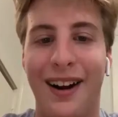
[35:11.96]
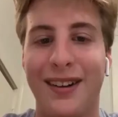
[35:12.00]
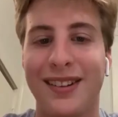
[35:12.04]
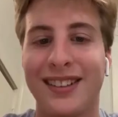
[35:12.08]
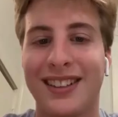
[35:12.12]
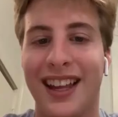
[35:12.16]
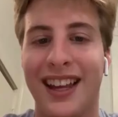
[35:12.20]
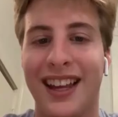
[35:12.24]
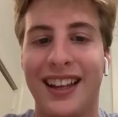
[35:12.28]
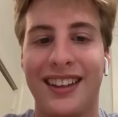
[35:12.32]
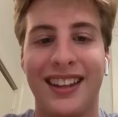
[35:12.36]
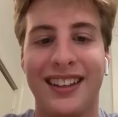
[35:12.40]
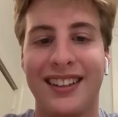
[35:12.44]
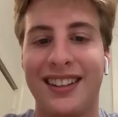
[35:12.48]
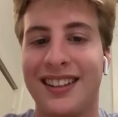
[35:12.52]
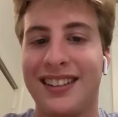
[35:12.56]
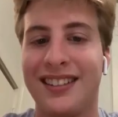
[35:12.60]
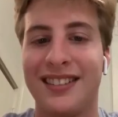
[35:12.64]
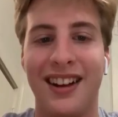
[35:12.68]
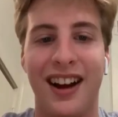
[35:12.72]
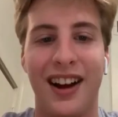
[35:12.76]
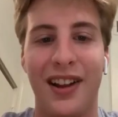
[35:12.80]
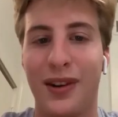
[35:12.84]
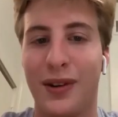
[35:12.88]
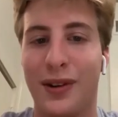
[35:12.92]
was like, this yeah. is
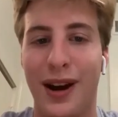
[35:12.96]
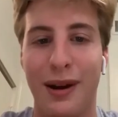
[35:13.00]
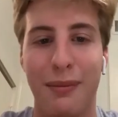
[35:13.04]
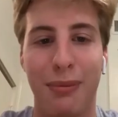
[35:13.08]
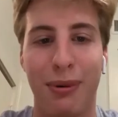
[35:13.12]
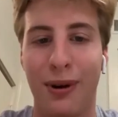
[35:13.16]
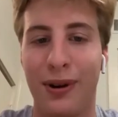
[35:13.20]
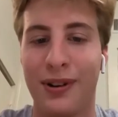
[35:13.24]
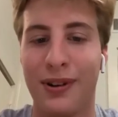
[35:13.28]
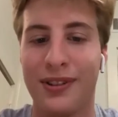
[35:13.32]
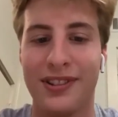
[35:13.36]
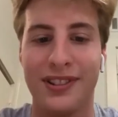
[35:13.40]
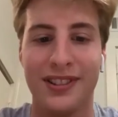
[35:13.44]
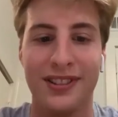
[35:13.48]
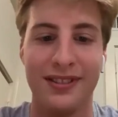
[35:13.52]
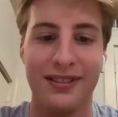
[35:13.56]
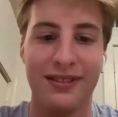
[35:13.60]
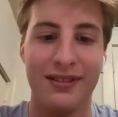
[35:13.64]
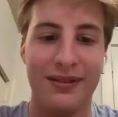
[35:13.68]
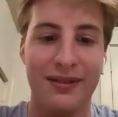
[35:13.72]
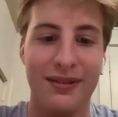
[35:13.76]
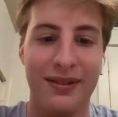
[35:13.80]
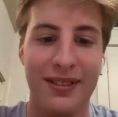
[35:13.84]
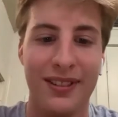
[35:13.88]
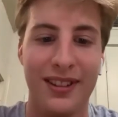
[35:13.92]
not the right person.
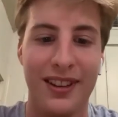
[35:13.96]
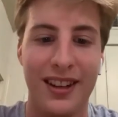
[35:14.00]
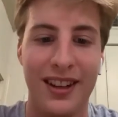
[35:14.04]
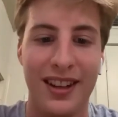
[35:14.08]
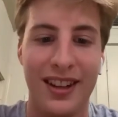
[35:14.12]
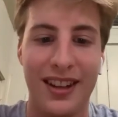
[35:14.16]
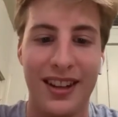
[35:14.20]
He's six